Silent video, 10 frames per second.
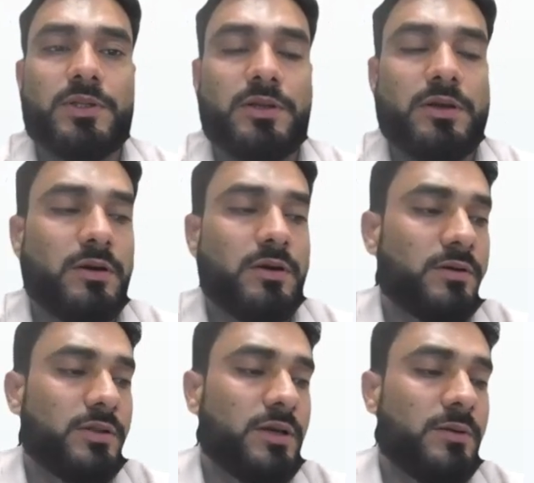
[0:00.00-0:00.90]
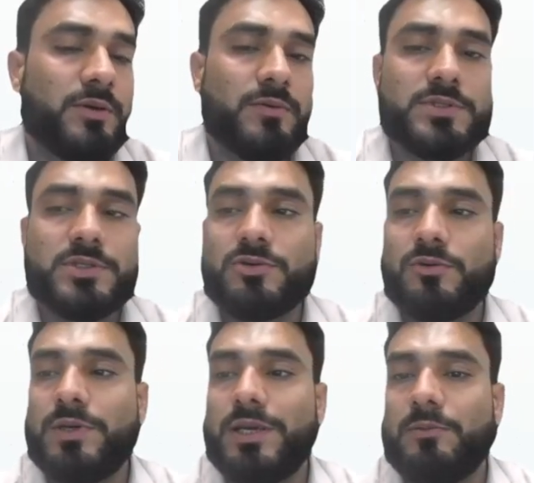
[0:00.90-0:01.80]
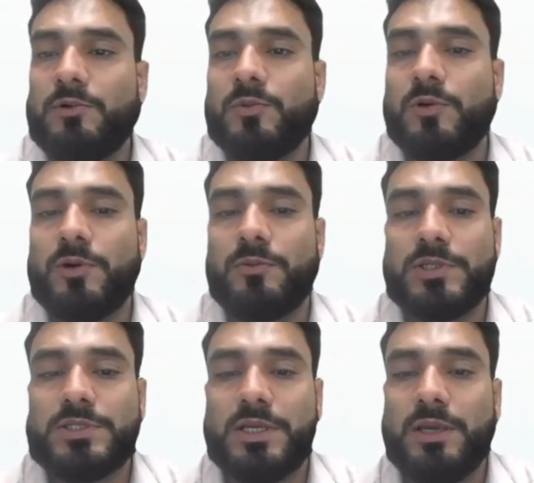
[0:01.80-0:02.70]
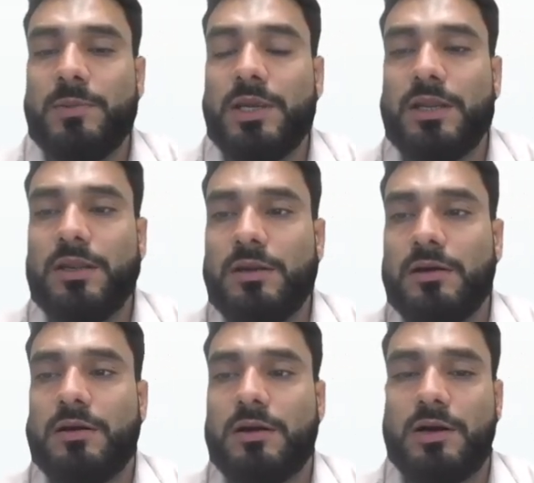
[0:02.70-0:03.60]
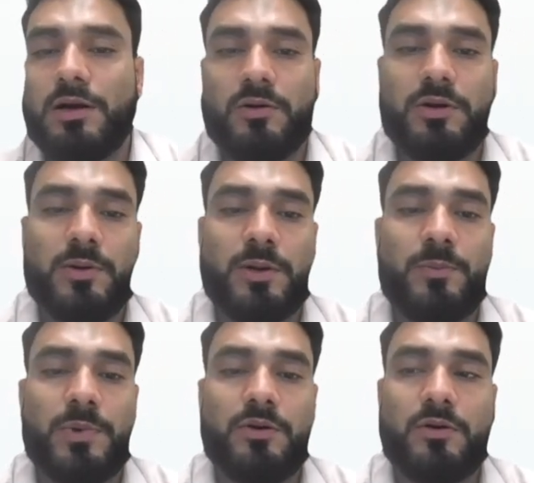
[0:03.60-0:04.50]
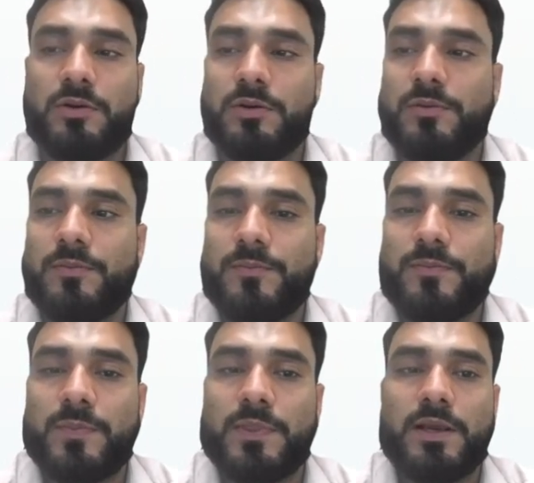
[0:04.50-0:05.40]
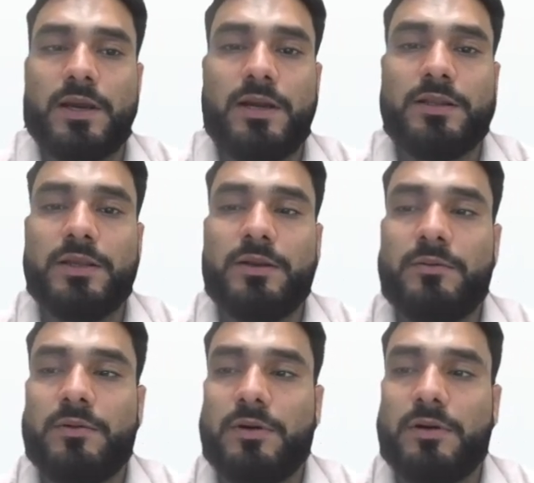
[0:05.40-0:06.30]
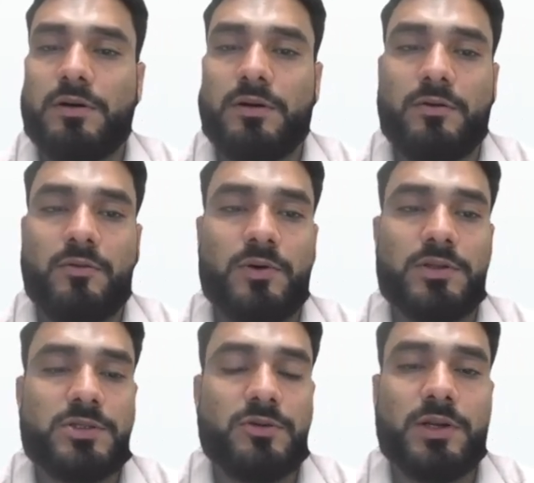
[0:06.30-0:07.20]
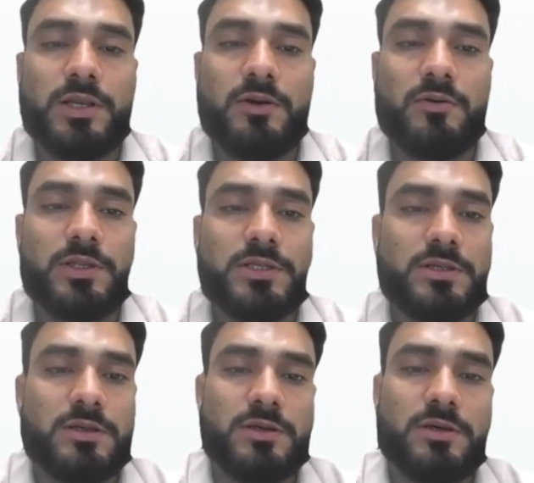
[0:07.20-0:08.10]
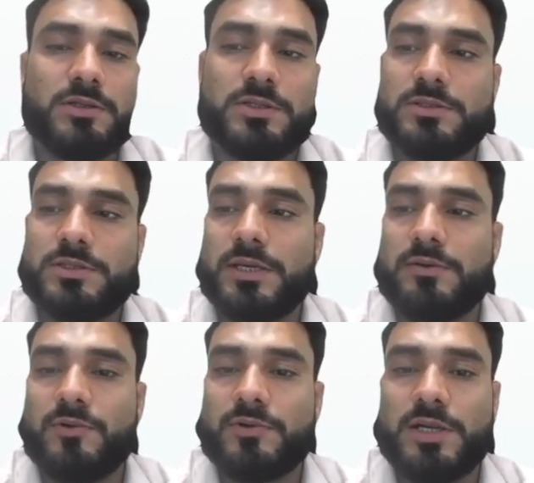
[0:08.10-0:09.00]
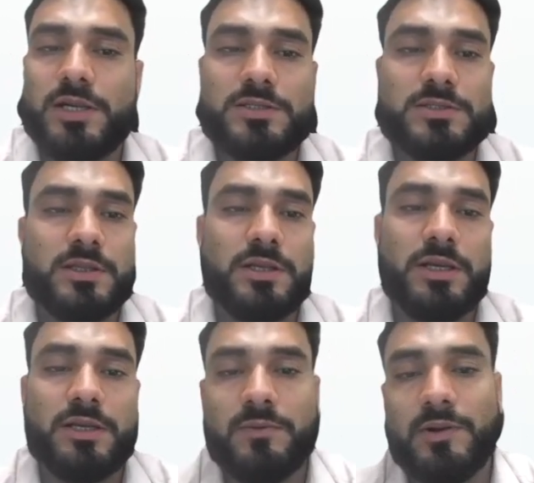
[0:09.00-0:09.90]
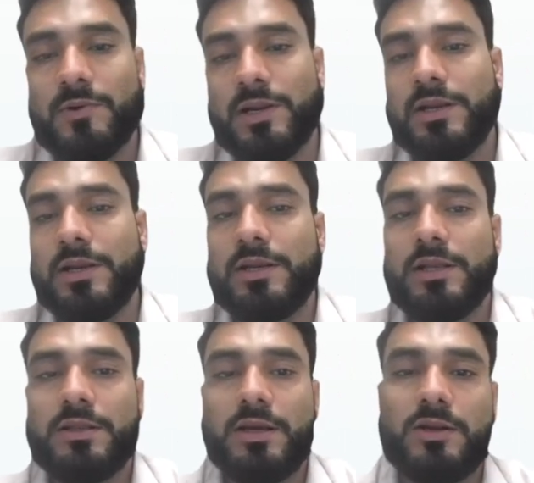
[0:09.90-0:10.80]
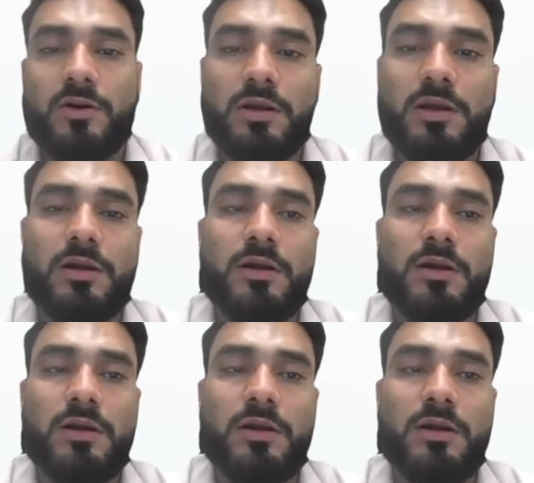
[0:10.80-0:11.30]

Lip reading: they have requested. So we have to perform the same in our development org. And then once you will click on the check for challenge, then it will validate in that org,